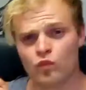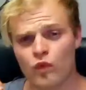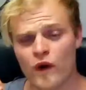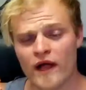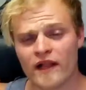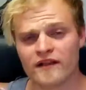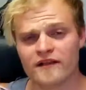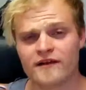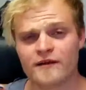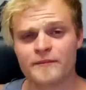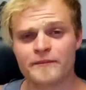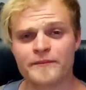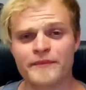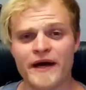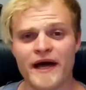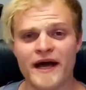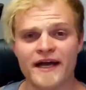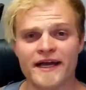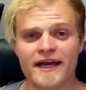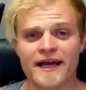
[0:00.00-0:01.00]
Welcome
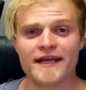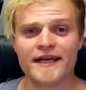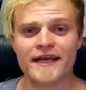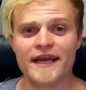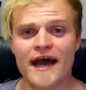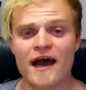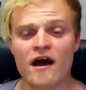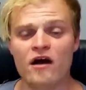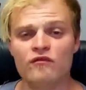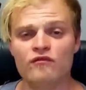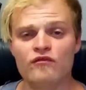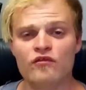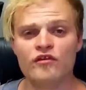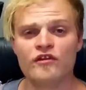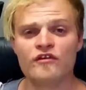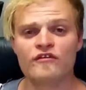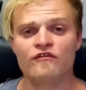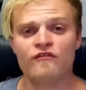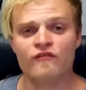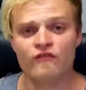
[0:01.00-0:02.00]
back and now for
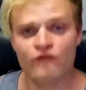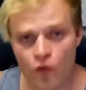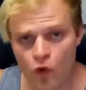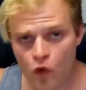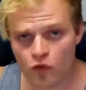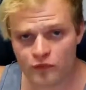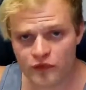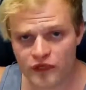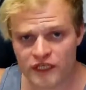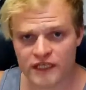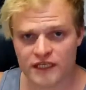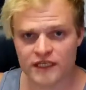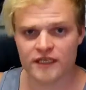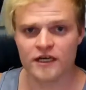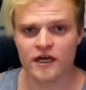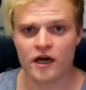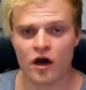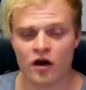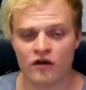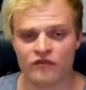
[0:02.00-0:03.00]
the
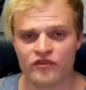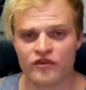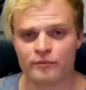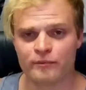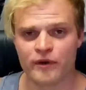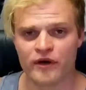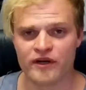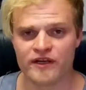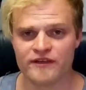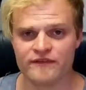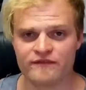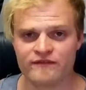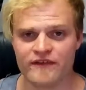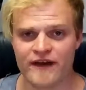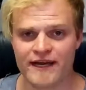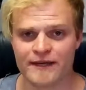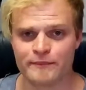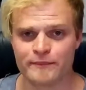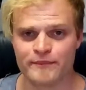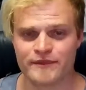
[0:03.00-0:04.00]
formula of the body
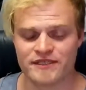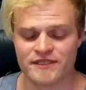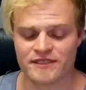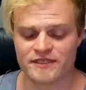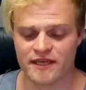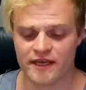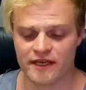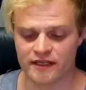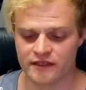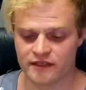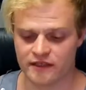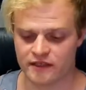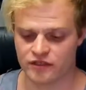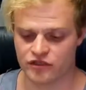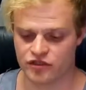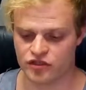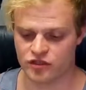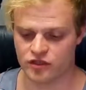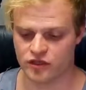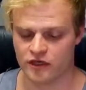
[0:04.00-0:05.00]
fat
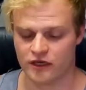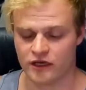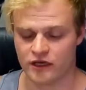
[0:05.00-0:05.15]
percentage.